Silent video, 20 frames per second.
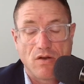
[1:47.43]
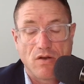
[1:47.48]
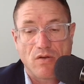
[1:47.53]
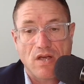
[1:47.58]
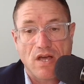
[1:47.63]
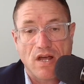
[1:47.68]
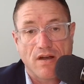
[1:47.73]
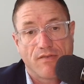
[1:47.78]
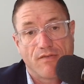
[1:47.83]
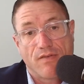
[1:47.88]

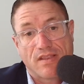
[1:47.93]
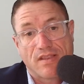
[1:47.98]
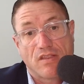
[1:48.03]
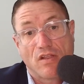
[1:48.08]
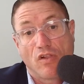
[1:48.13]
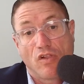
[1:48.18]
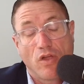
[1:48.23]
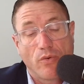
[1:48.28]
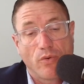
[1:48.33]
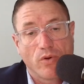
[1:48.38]
kind of at the
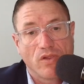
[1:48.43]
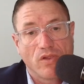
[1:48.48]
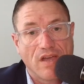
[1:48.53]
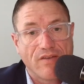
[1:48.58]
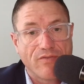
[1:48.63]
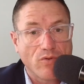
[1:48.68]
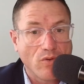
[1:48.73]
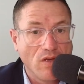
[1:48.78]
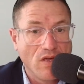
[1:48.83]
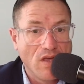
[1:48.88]
lower
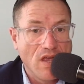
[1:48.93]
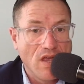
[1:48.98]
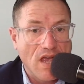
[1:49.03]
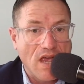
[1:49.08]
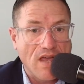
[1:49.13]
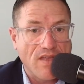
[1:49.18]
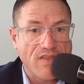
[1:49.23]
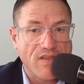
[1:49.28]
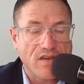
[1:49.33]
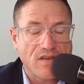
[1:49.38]
level,
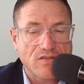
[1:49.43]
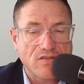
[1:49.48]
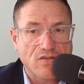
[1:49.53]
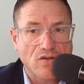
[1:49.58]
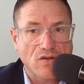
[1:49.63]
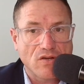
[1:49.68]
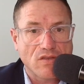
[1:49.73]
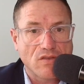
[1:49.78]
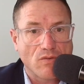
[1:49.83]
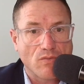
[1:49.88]
and then
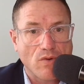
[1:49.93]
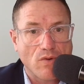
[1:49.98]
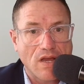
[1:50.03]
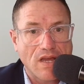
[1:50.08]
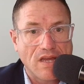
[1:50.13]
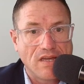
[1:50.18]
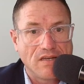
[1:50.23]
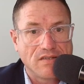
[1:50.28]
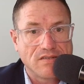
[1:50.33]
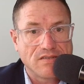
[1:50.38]
took the
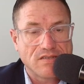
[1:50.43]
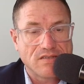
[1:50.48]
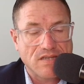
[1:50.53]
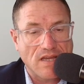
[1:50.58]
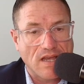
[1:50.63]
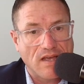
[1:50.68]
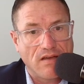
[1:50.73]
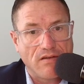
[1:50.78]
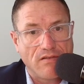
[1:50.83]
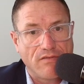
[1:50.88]
reins
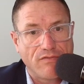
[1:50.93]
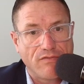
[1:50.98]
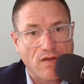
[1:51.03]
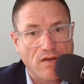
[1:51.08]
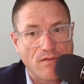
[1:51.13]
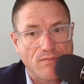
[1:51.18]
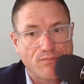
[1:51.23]
of